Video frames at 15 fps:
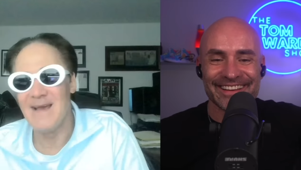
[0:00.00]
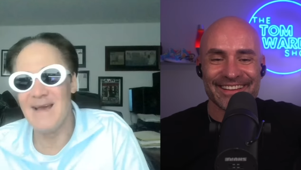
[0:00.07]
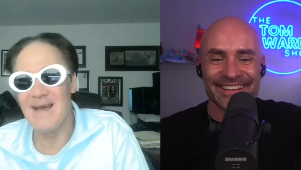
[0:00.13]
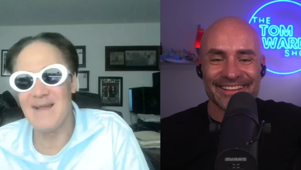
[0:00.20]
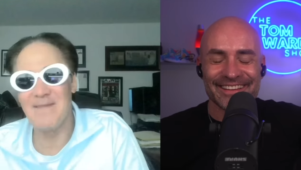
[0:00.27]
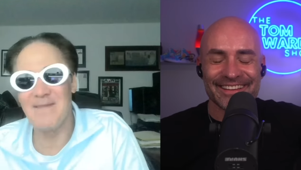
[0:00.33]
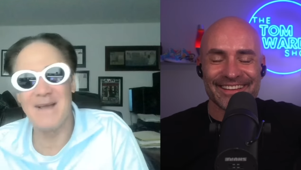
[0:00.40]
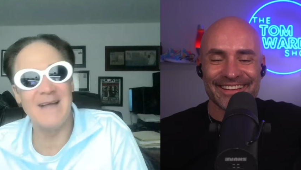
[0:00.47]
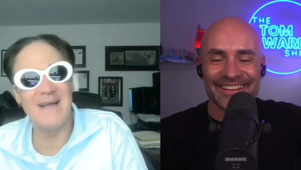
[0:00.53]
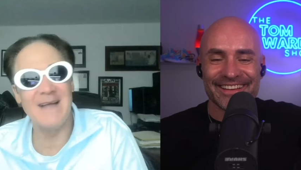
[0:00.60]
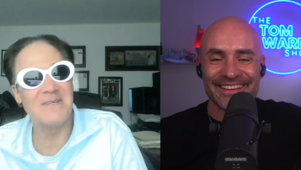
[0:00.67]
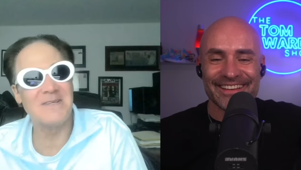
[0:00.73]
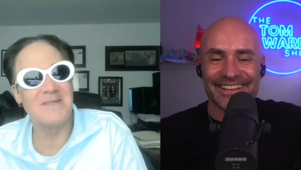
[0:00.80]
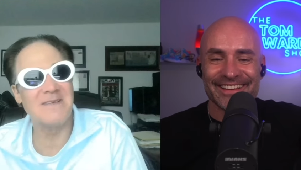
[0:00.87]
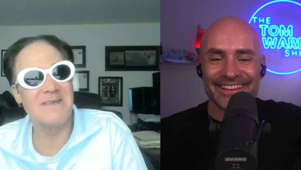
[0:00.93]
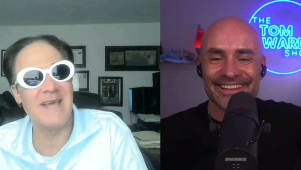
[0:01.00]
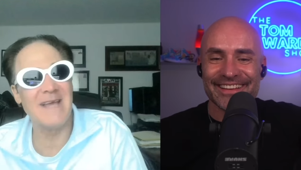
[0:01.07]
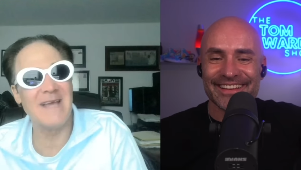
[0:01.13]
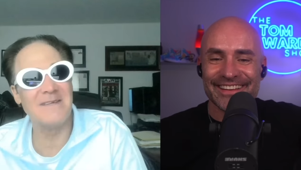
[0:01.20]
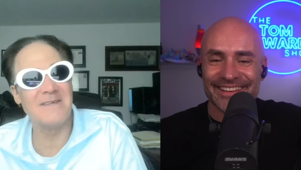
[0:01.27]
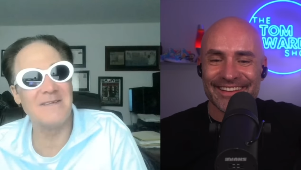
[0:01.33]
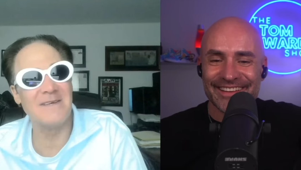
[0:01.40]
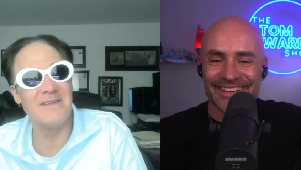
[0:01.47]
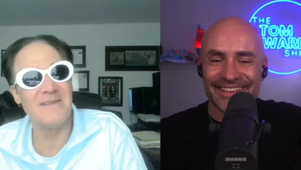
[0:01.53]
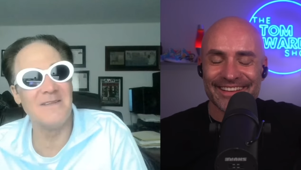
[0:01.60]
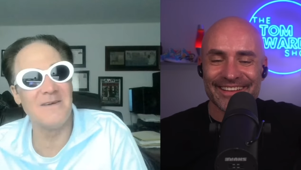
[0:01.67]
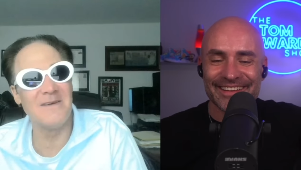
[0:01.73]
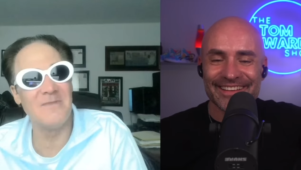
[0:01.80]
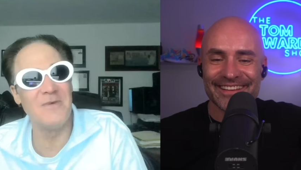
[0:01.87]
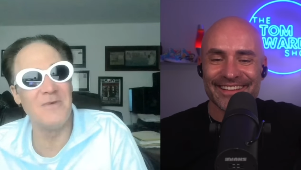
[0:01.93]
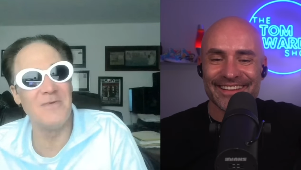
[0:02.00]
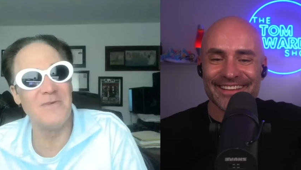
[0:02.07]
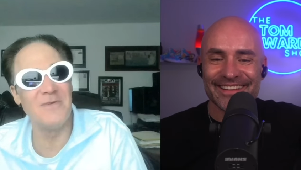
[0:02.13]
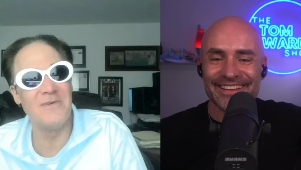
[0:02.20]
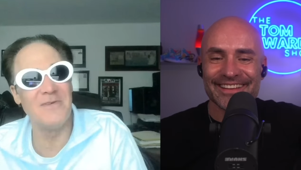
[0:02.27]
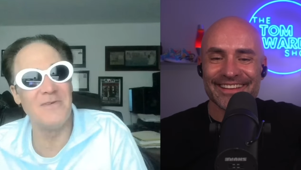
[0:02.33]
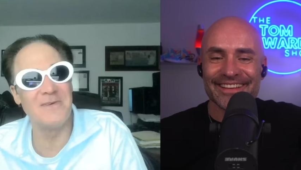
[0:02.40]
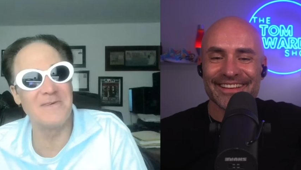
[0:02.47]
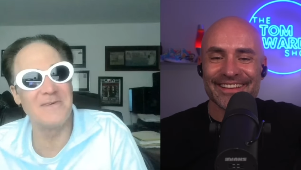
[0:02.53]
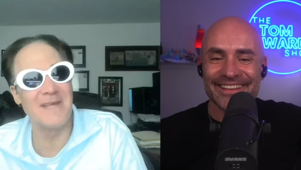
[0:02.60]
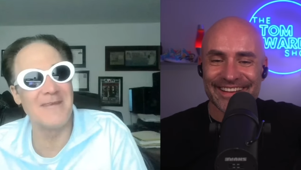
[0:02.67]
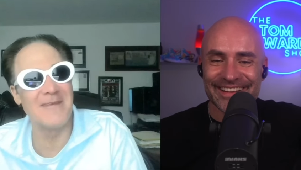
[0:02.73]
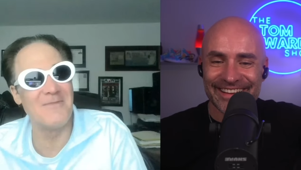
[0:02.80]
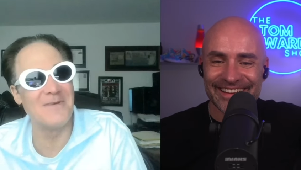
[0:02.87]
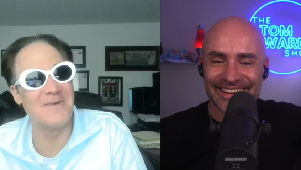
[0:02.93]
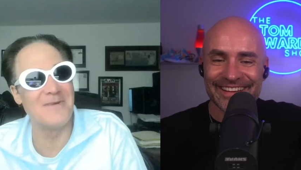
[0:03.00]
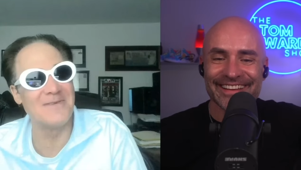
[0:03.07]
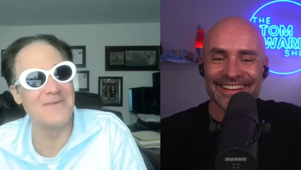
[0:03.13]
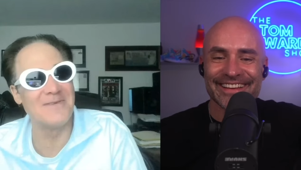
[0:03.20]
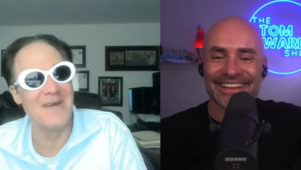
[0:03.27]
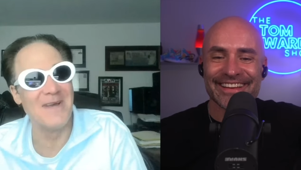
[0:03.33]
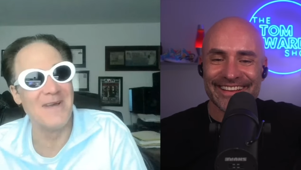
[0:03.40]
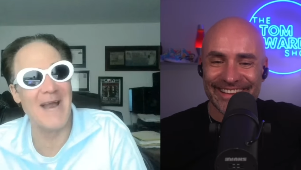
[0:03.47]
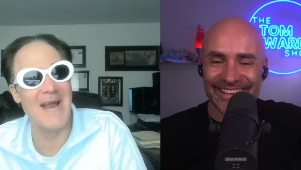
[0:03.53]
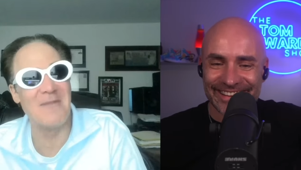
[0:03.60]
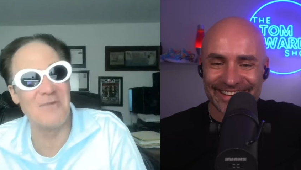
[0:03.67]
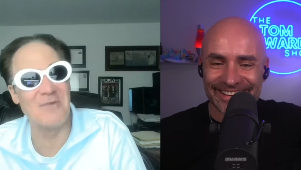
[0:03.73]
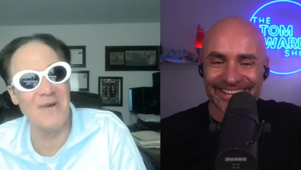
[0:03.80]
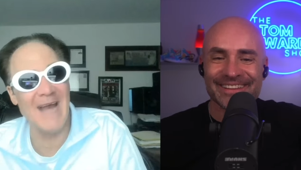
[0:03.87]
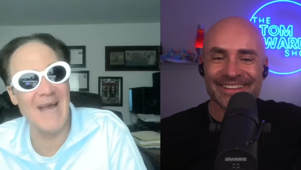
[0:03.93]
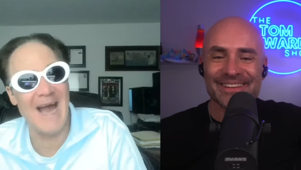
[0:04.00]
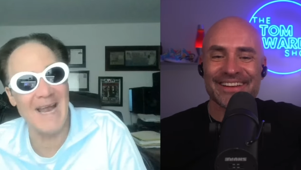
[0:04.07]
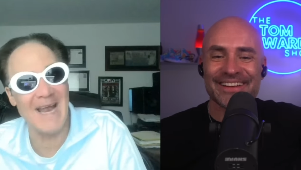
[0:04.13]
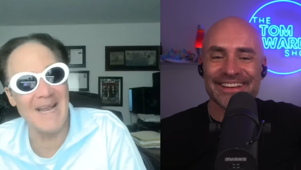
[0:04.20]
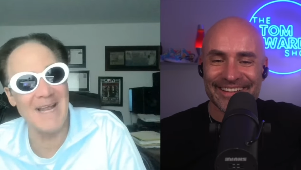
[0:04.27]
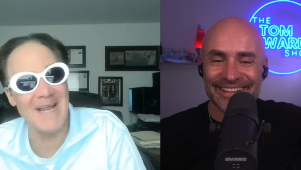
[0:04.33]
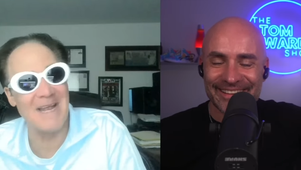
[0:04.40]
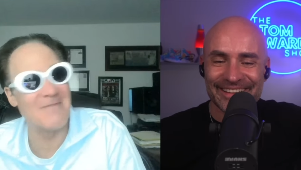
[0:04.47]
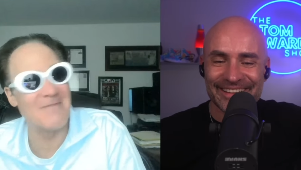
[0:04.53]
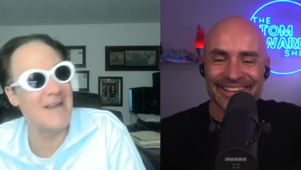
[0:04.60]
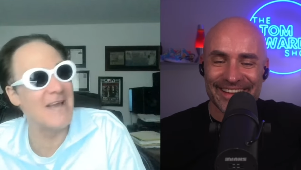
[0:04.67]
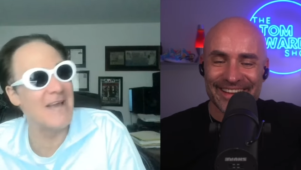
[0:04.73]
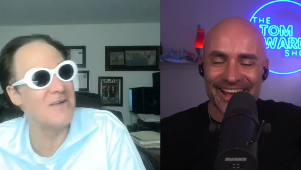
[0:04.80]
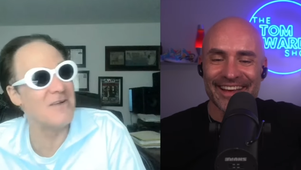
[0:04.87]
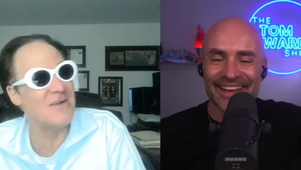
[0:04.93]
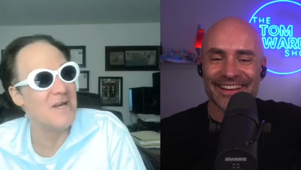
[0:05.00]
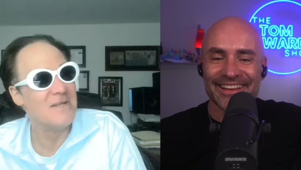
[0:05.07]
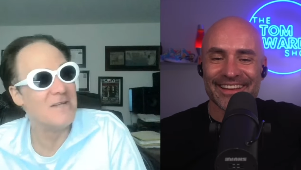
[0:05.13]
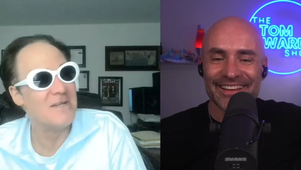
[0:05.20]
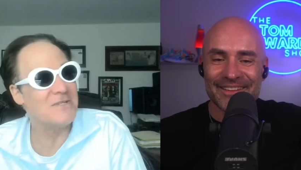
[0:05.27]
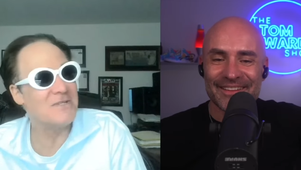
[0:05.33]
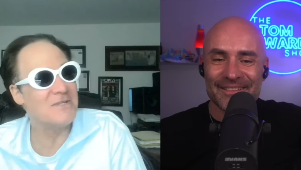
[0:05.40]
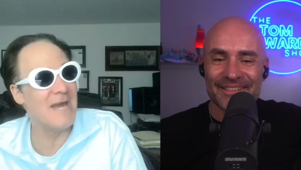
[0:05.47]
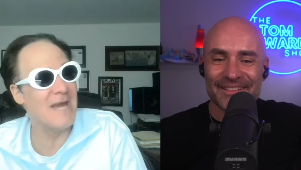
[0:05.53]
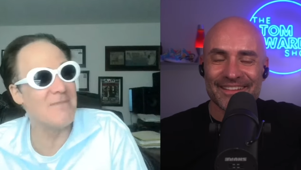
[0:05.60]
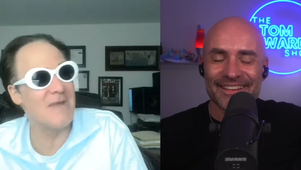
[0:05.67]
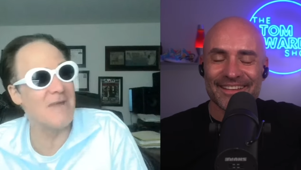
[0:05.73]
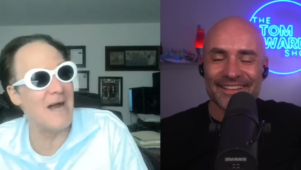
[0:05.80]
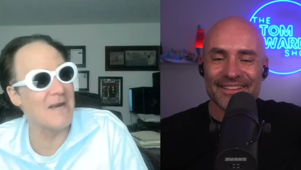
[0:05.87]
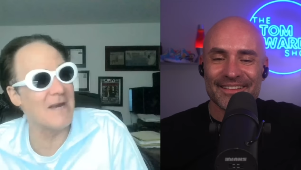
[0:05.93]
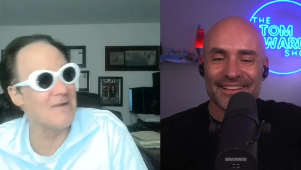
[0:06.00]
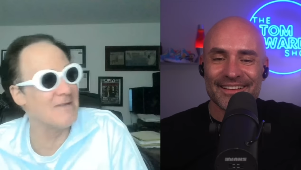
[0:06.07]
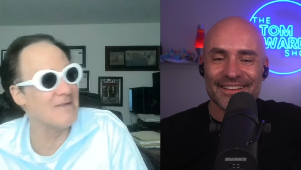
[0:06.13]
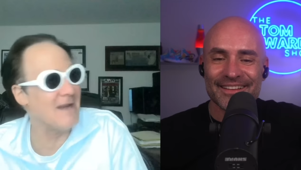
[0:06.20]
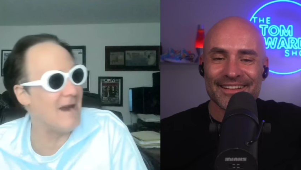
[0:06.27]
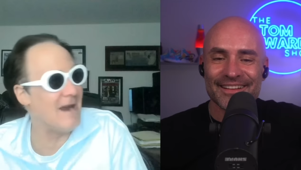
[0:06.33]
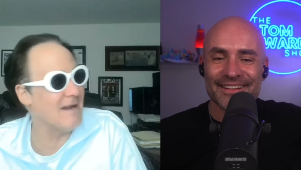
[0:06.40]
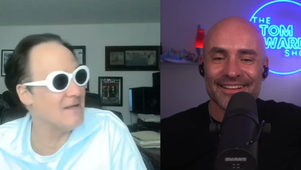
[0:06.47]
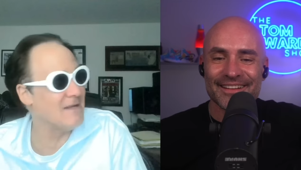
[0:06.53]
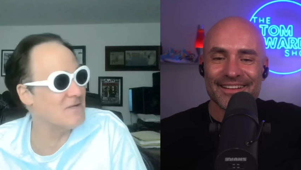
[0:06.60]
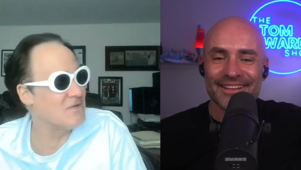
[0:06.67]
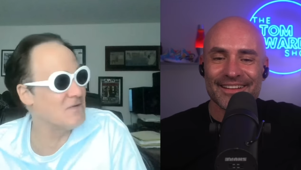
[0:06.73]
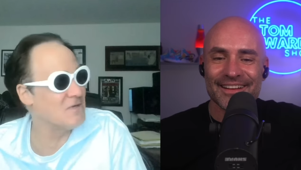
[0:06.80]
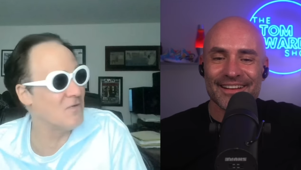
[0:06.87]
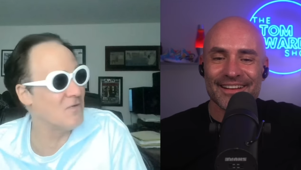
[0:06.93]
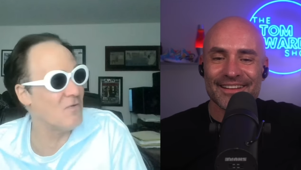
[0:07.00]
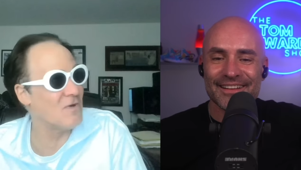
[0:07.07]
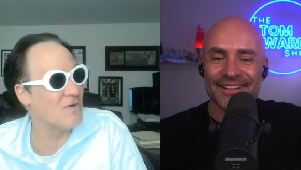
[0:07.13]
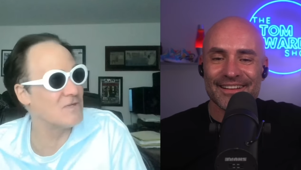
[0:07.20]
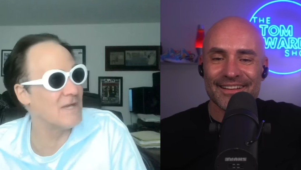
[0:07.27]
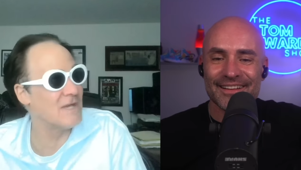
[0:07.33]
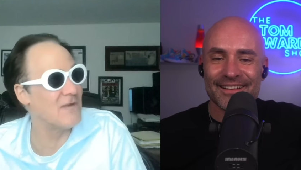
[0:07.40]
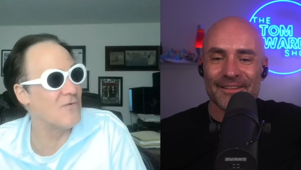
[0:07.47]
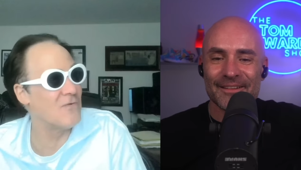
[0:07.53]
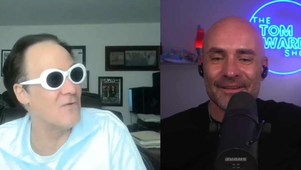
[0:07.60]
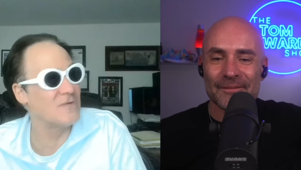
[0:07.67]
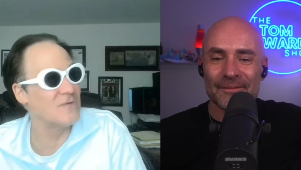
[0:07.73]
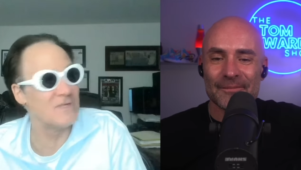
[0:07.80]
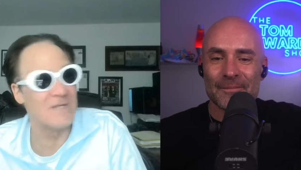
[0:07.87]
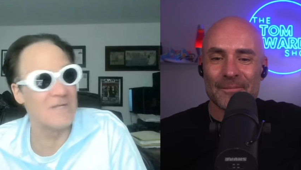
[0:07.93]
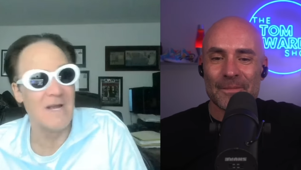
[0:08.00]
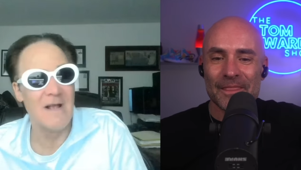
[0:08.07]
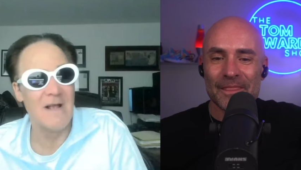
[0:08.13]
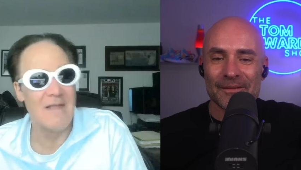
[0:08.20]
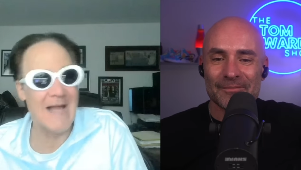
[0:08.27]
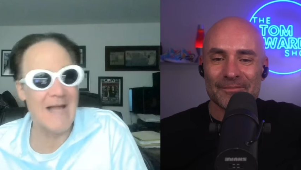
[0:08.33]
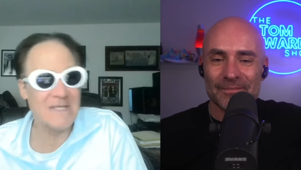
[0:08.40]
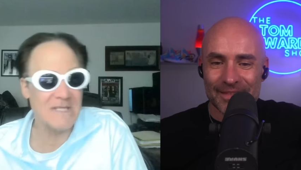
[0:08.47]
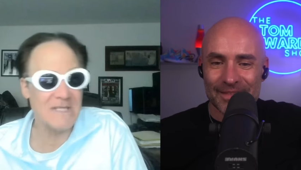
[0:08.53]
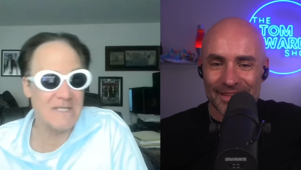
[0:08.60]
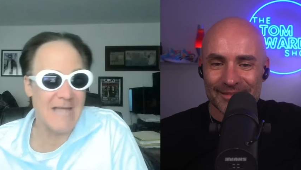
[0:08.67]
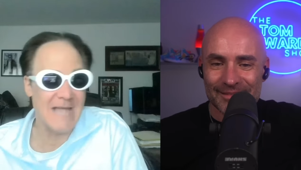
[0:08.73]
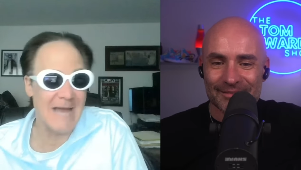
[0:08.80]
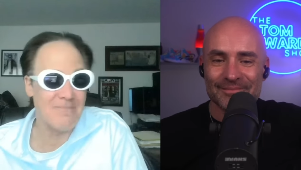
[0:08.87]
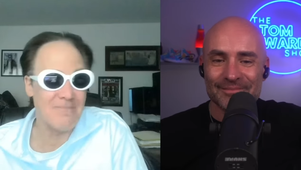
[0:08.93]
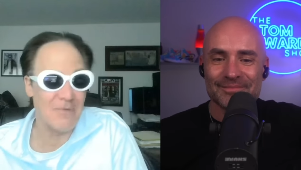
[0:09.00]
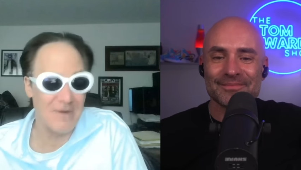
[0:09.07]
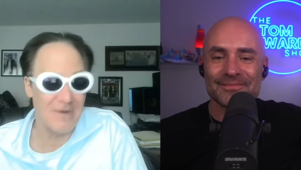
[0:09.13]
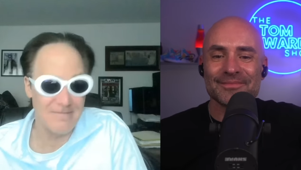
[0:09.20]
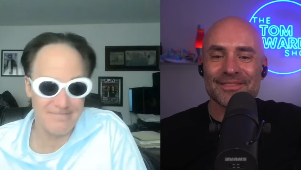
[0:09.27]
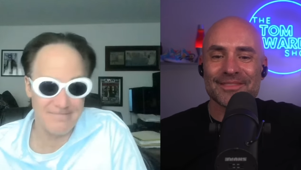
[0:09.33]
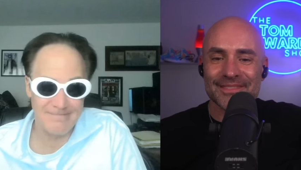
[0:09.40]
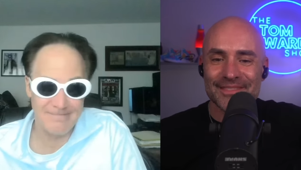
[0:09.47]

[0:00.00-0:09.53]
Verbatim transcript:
Speaker 1: And I'm like, I just can't sit and numb you and do this anymore. This is, and I'm good at it. And then Renee yeah. goes, it's a shame, Doc, you're tired of this because your work's like gorgeous. That's the sad part.